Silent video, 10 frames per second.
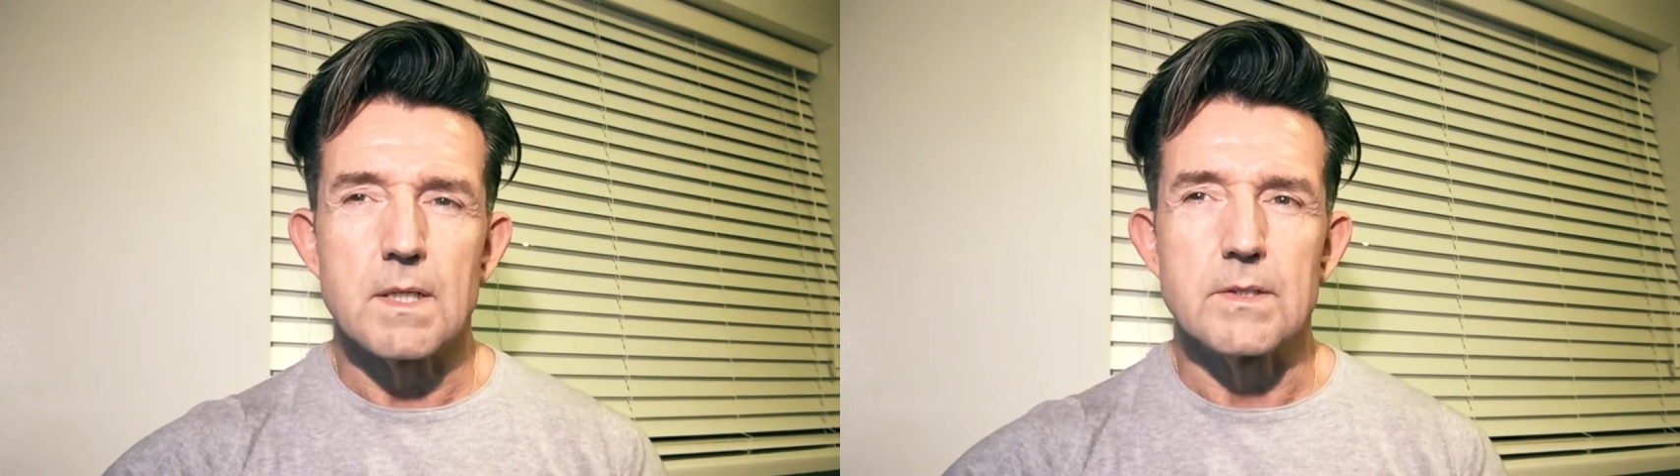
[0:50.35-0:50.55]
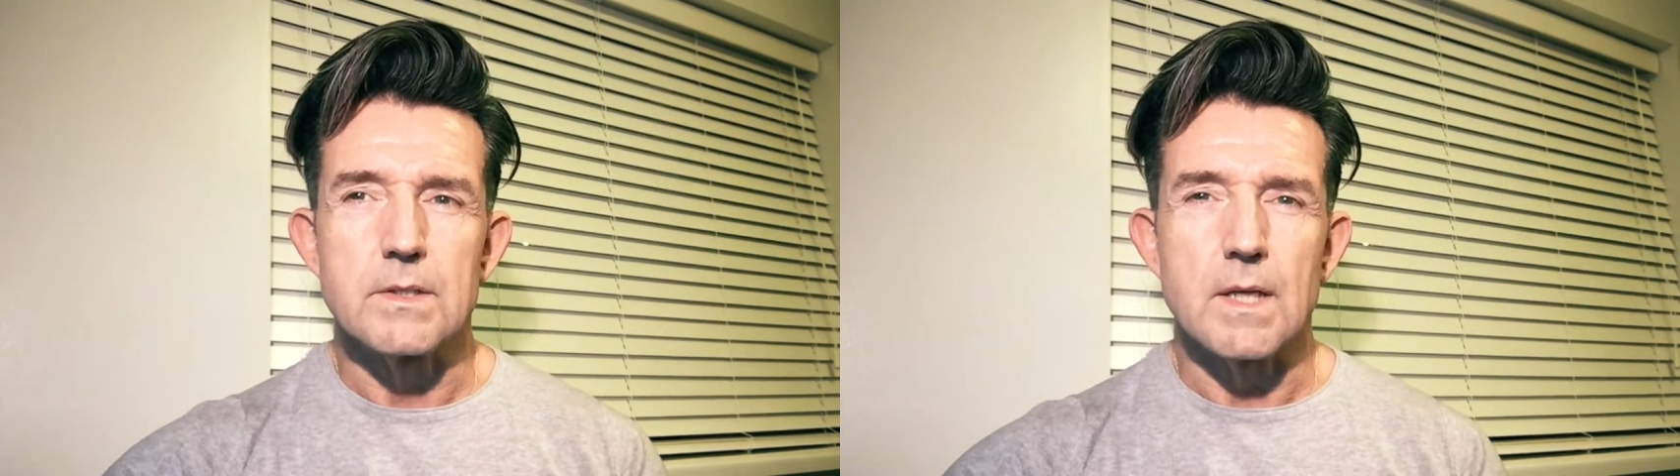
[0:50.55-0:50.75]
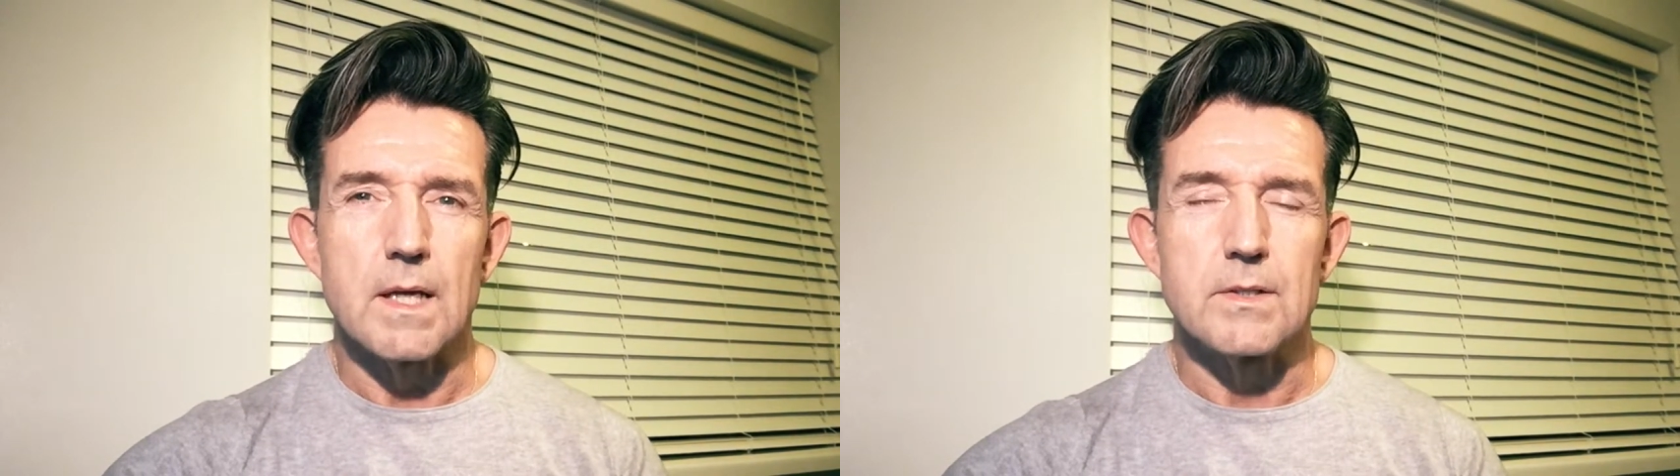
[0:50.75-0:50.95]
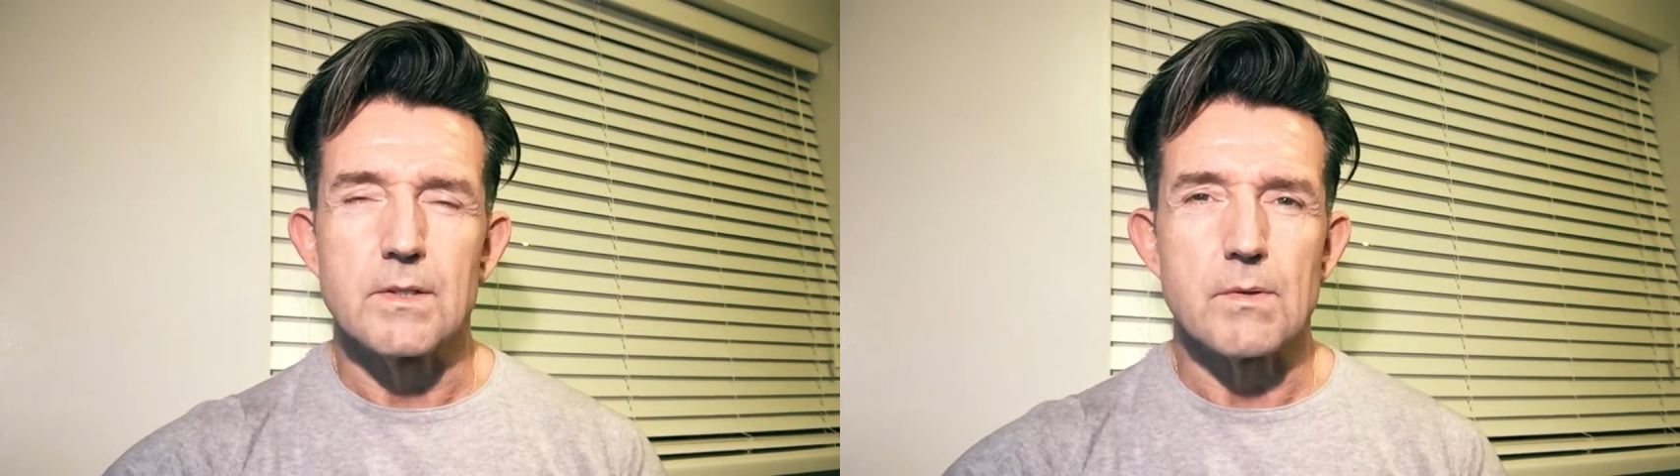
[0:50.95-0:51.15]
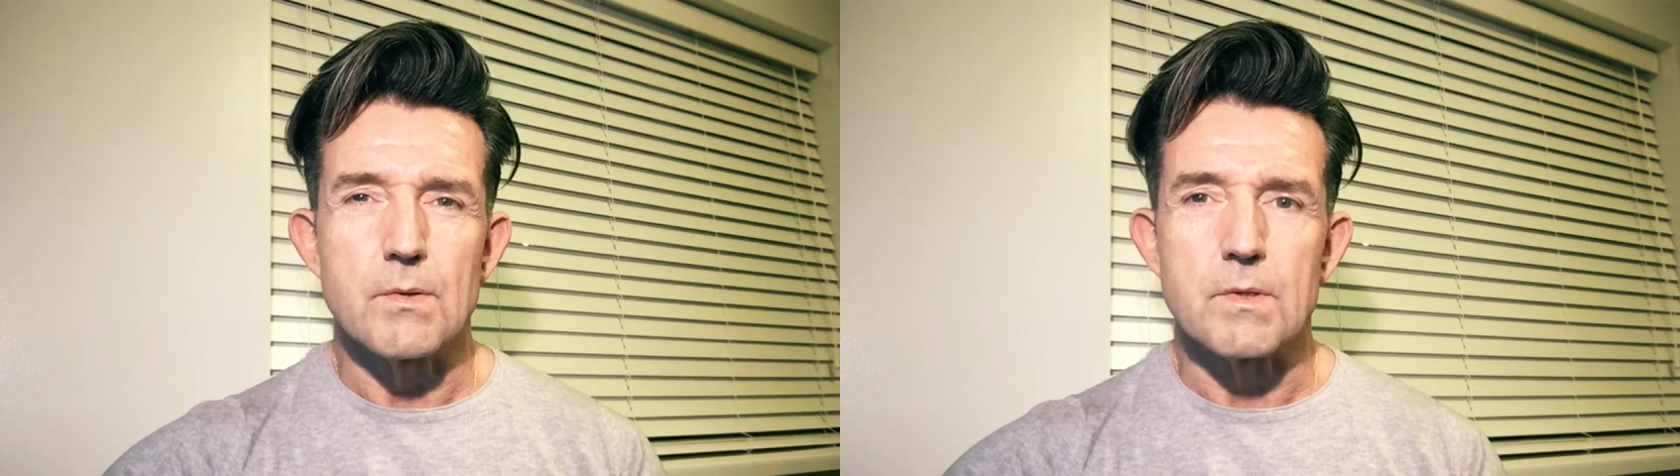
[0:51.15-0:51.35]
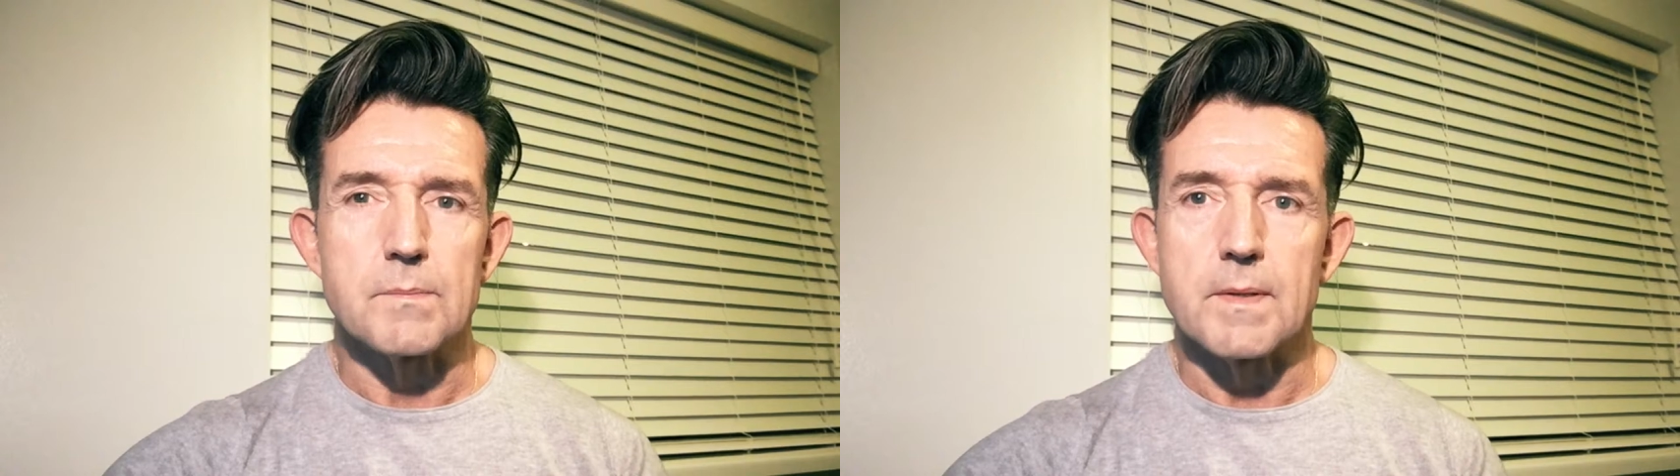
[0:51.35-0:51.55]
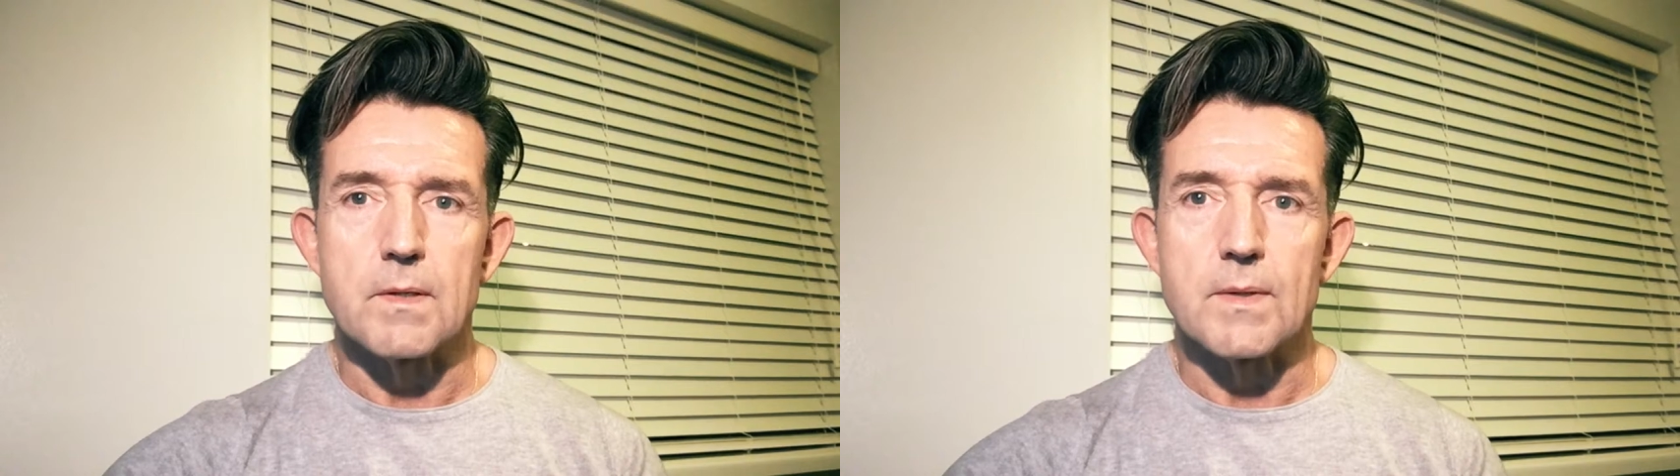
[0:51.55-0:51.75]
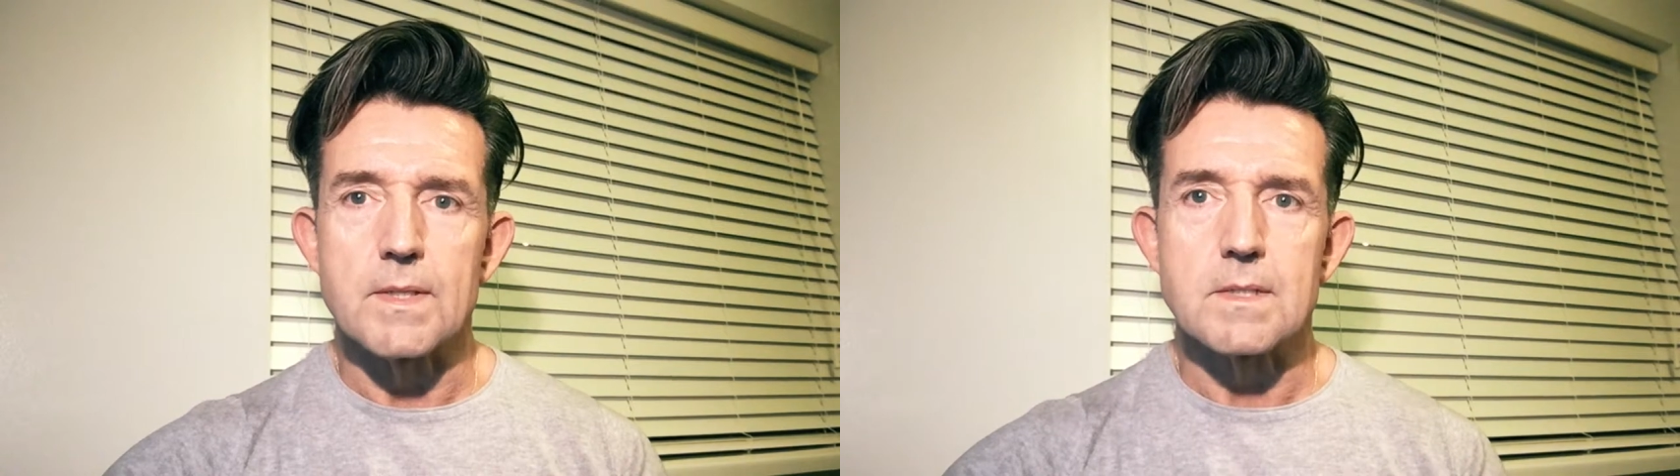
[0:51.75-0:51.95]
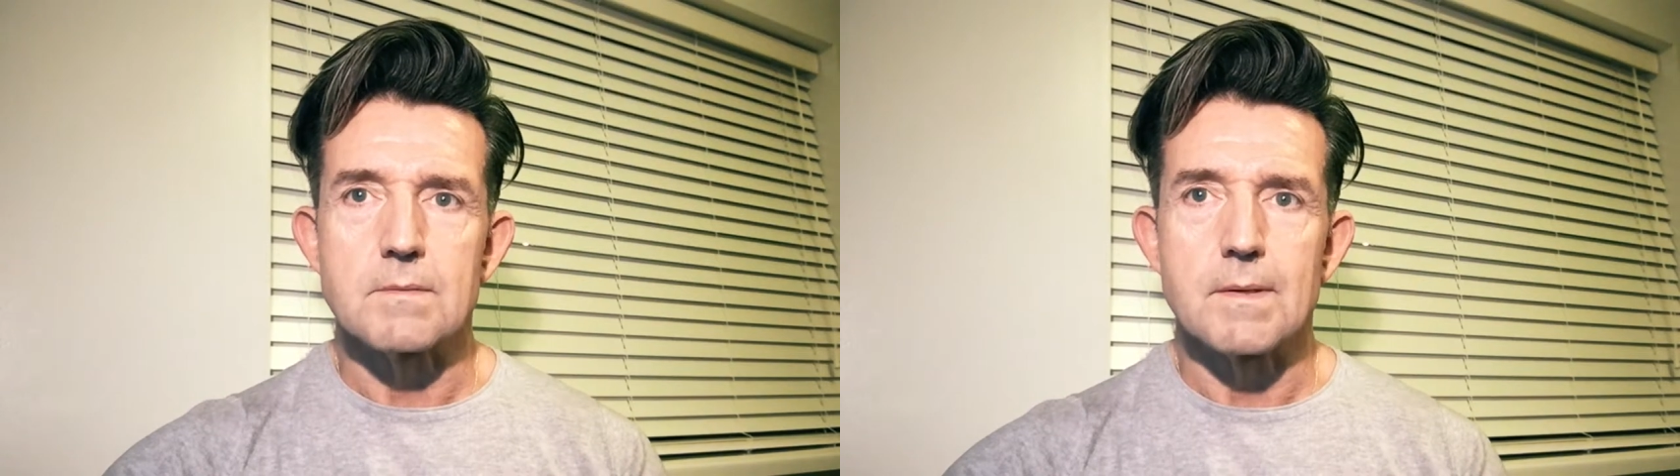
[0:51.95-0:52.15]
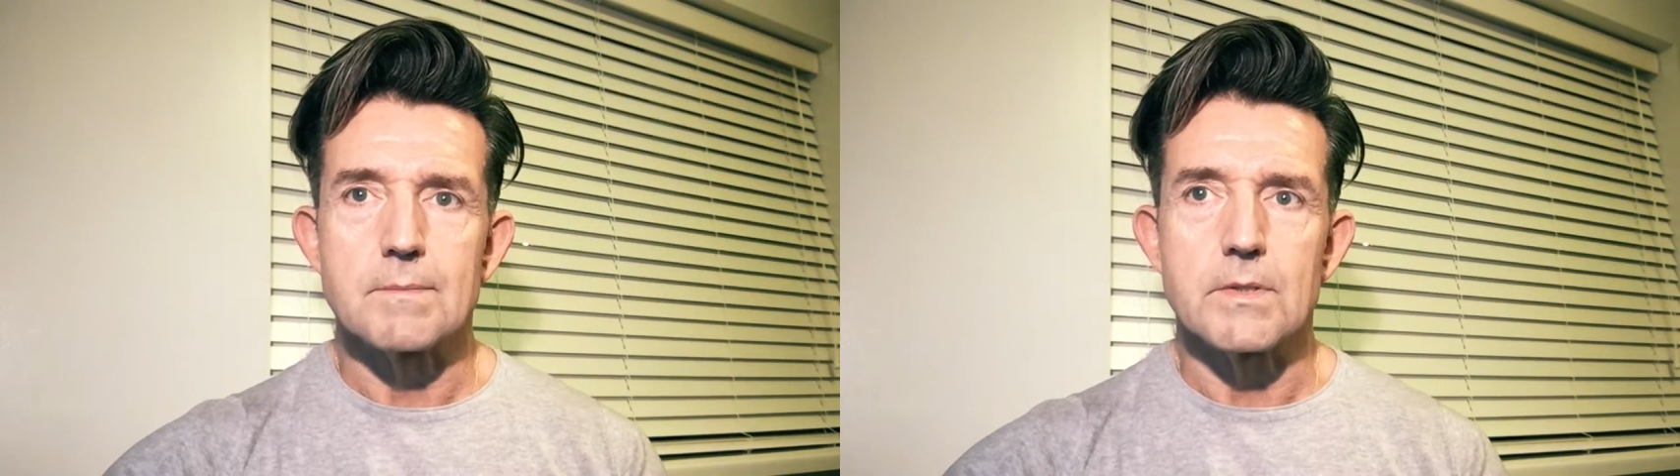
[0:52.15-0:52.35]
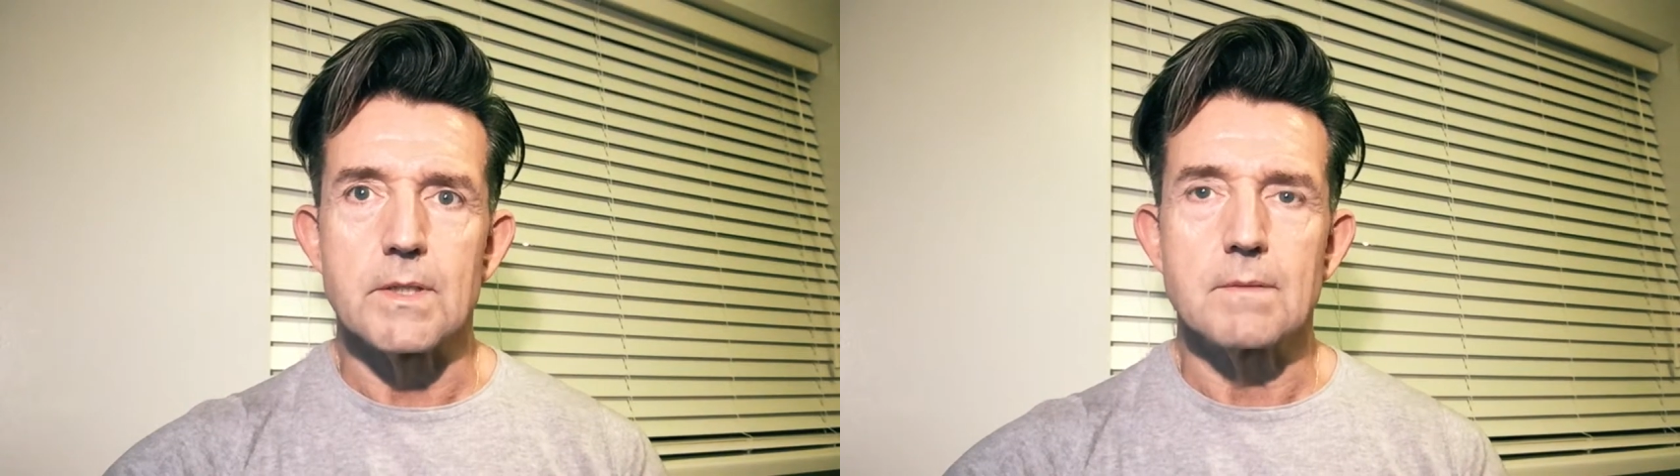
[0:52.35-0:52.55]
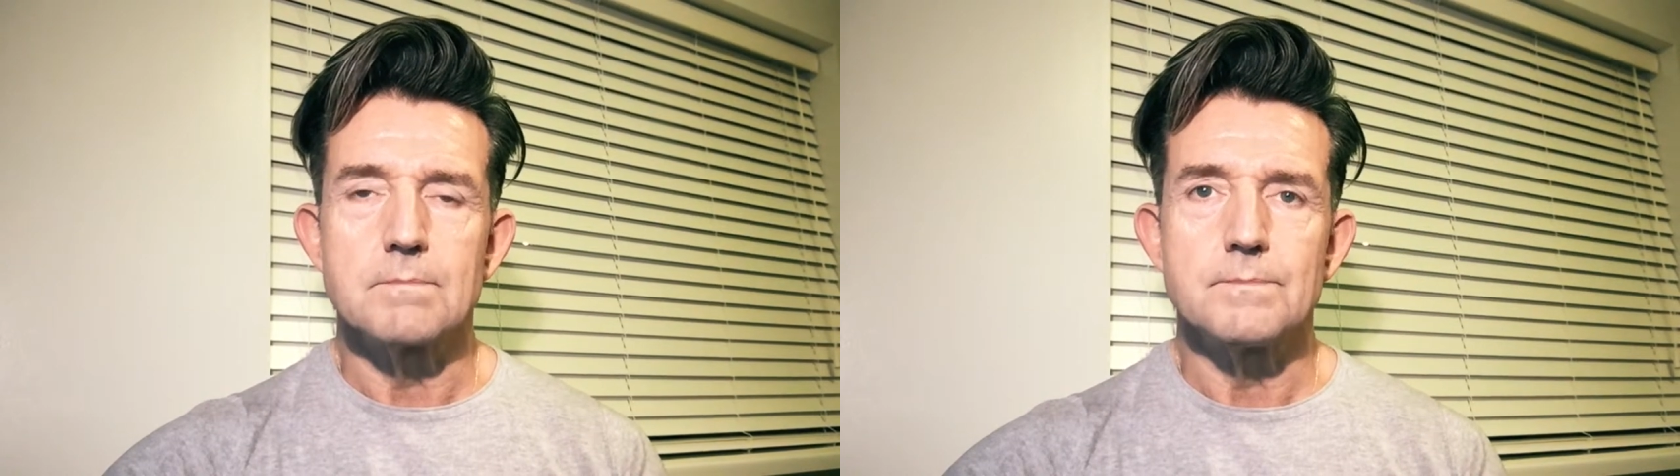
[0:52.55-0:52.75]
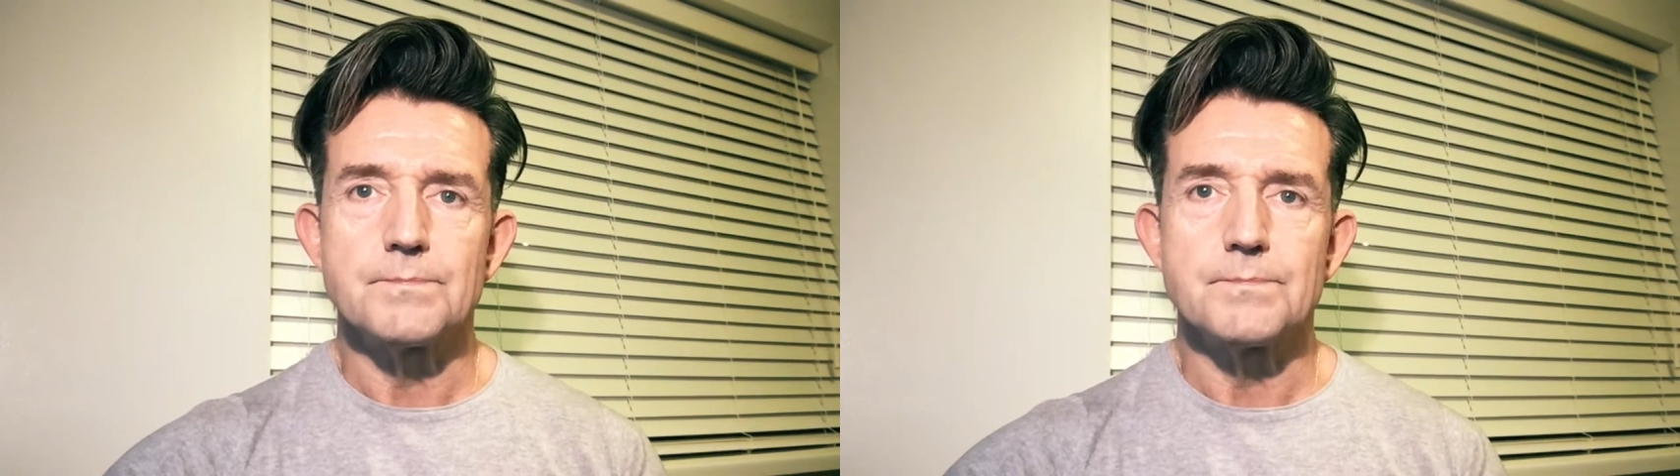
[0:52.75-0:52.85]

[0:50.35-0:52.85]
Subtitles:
and I knew it would be a waste of my money.